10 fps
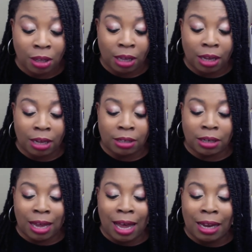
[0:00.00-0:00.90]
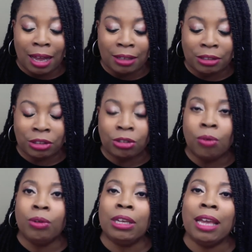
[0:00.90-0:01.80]
And I, I just
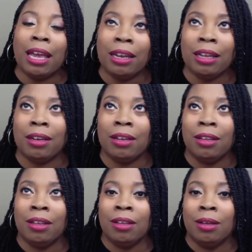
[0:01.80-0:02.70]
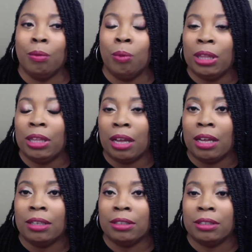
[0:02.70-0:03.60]
don't get it with
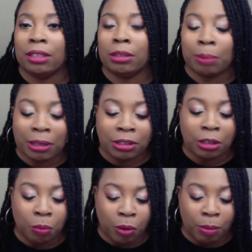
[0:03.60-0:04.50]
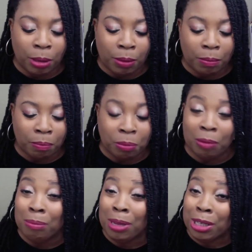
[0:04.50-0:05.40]
us, especially women, but
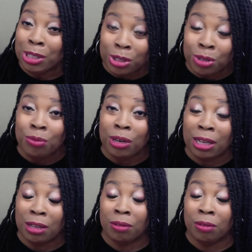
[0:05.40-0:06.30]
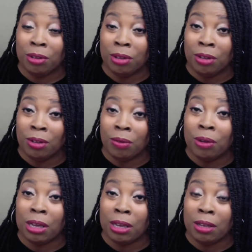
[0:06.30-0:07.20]
men too now.
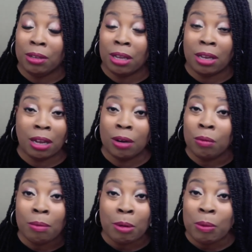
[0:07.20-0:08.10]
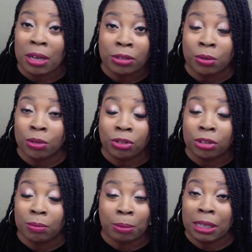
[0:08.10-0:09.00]
Okay. And I don't want my wise
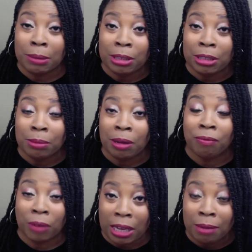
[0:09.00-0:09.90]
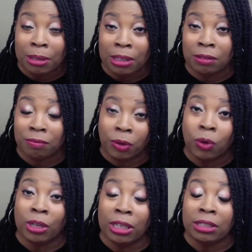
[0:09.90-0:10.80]
courtship babies, my family to
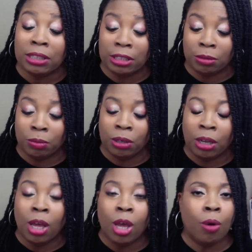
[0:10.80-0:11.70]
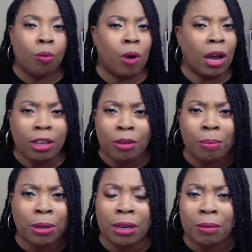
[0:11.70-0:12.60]
fall into this one. Why are you
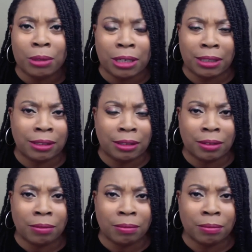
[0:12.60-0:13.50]
putting up with that stuff?